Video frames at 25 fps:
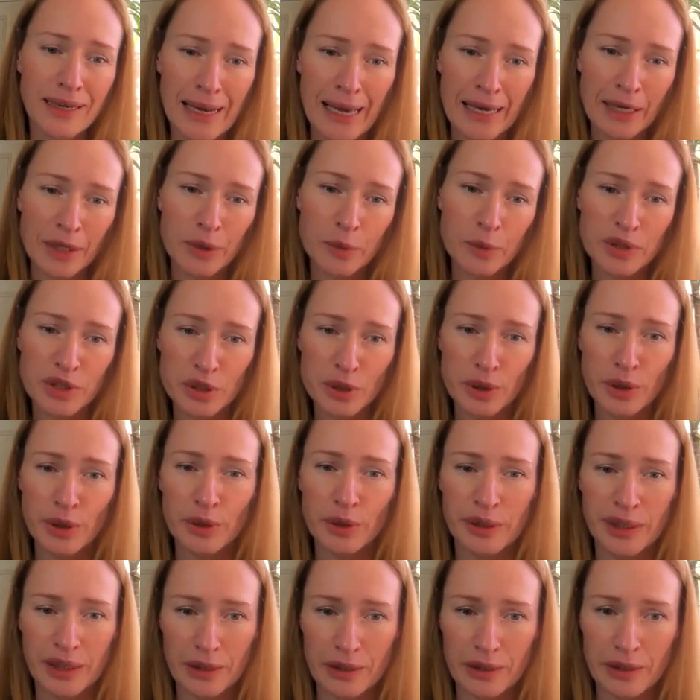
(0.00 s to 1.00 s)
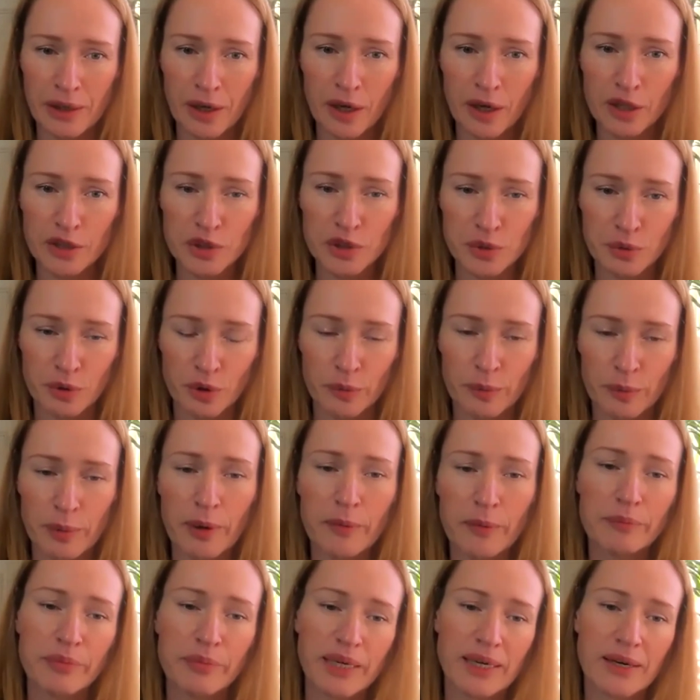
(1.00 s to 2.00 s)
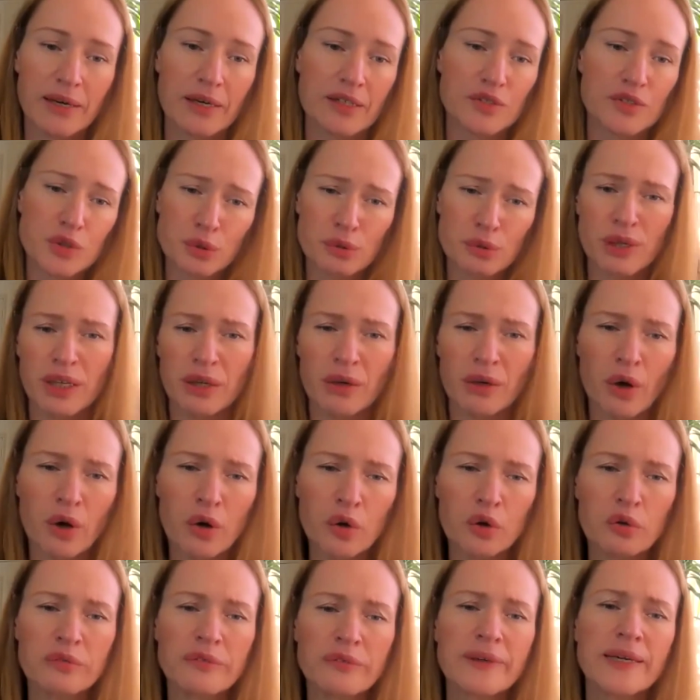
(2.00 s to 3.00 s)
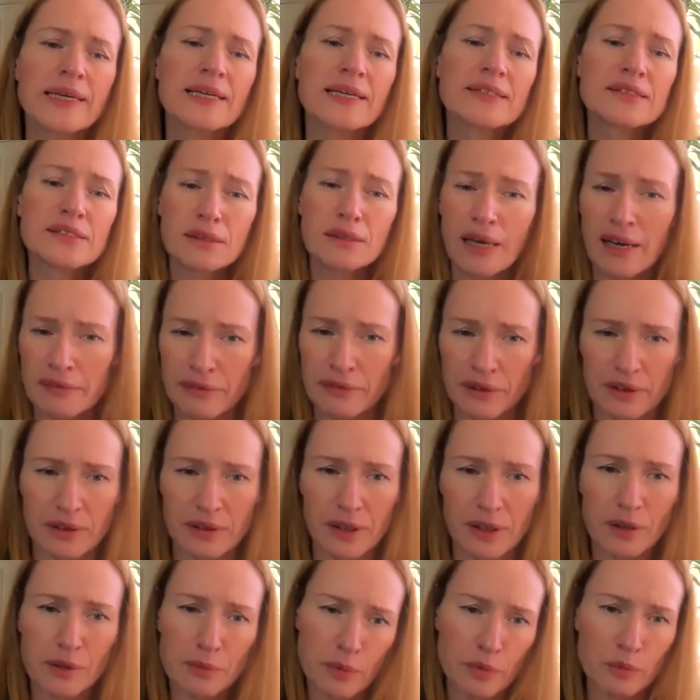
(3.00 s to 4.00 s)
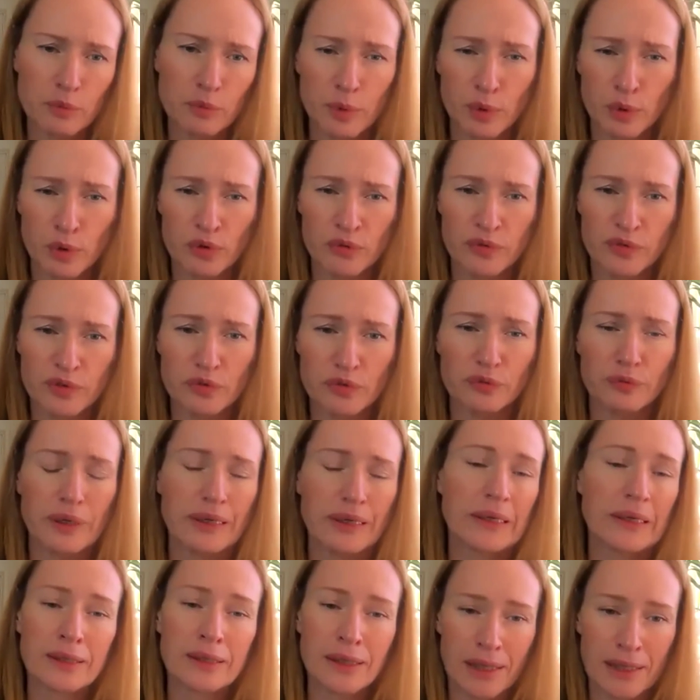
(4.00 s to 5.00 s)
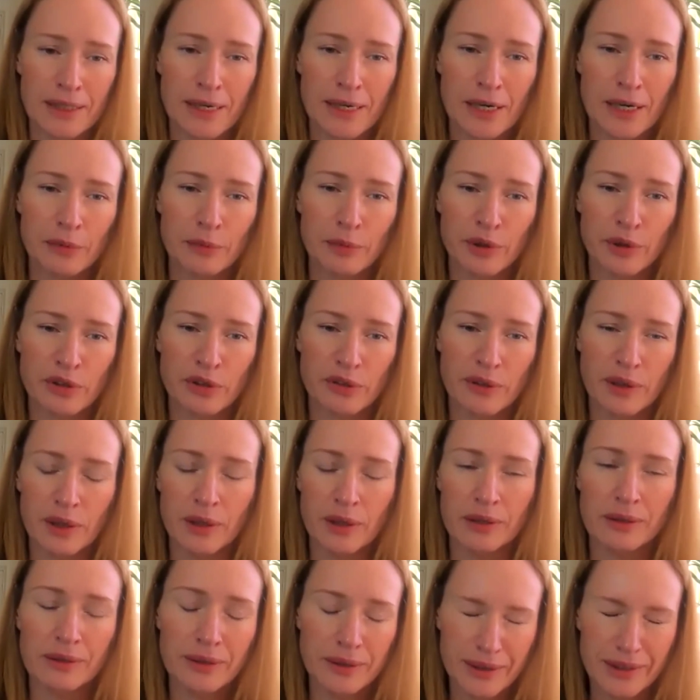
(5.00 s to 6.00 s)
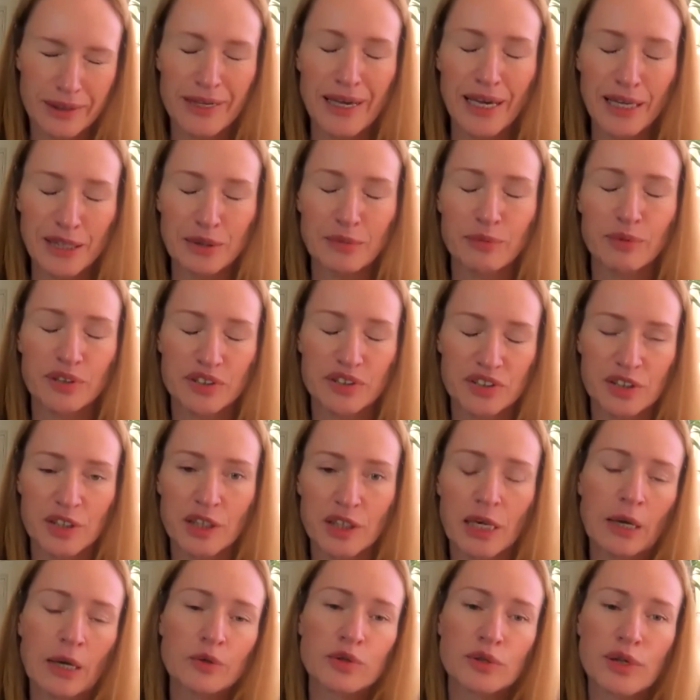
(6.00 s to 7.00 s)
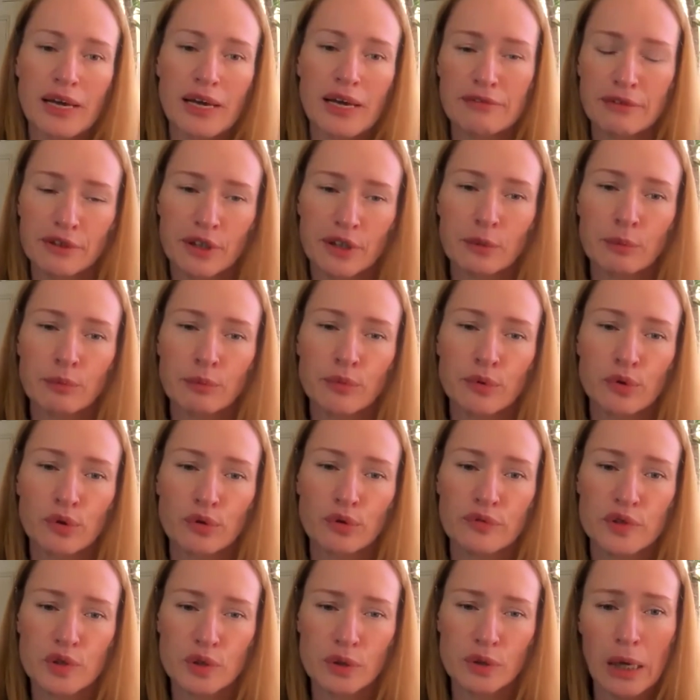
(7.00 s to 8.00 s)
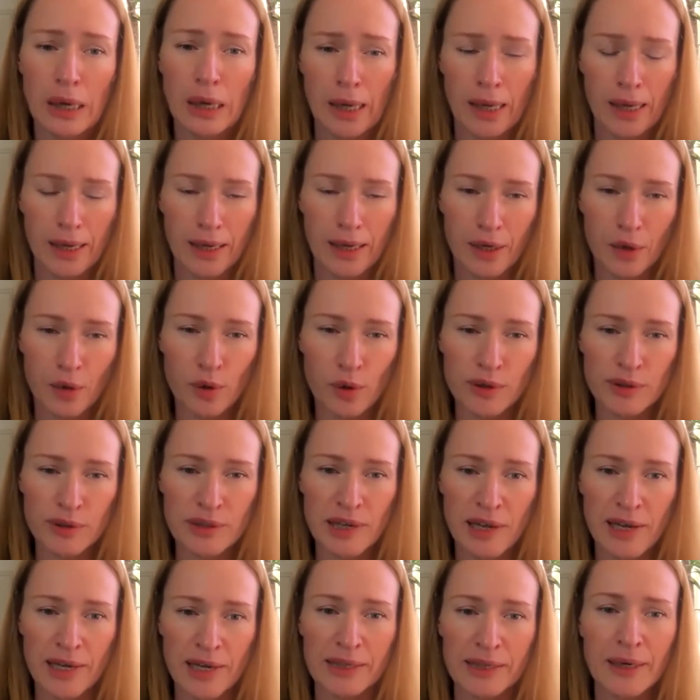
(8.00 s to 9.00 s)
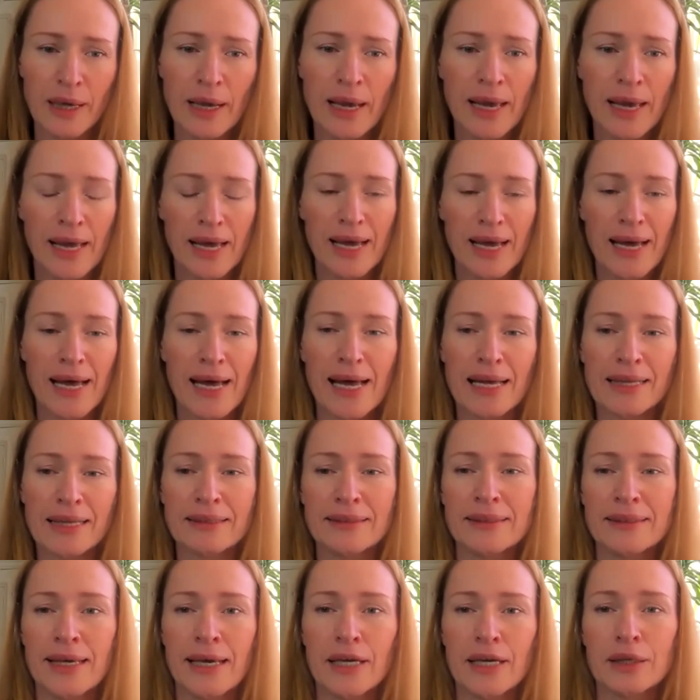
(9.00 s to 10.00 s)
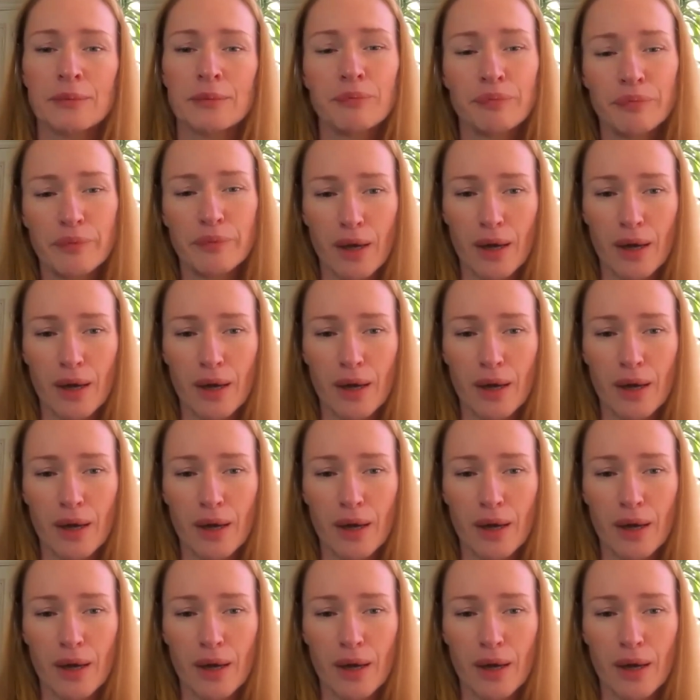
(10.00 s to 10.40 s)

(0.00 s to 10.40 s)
language learning classroom, because during COVID, everything moved in Edinburgh City Council, everything moved online. And then